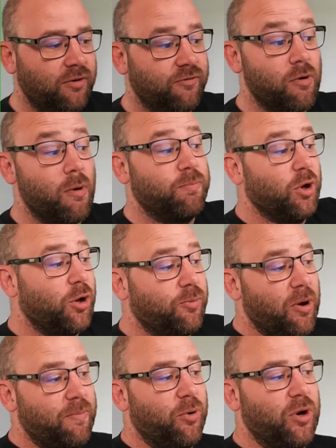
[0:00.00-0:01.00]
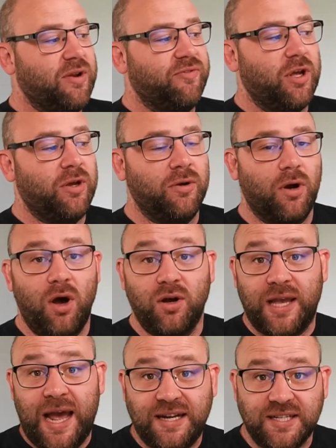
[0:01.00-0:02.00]
From a blueprint point of view, on
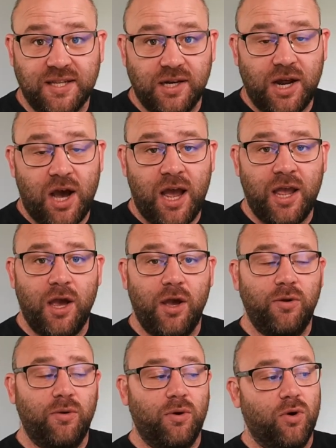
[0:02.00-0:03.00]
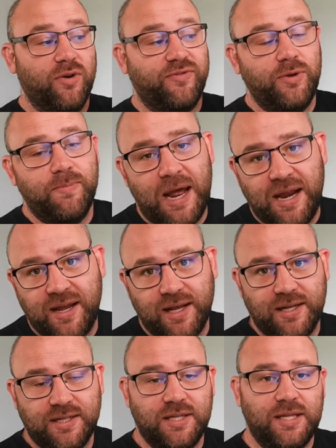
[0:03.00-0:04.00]
canister.io, or if you make
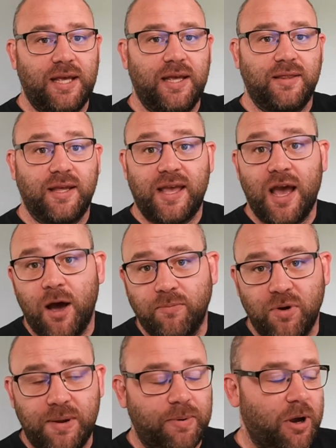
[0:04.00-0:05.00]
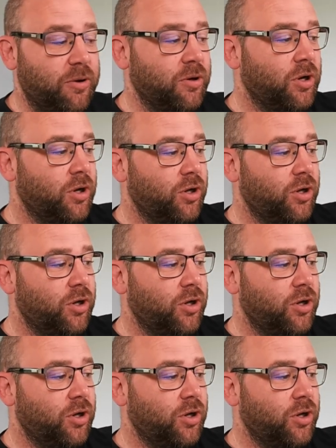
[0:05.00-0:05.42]
it to the GitHub repo,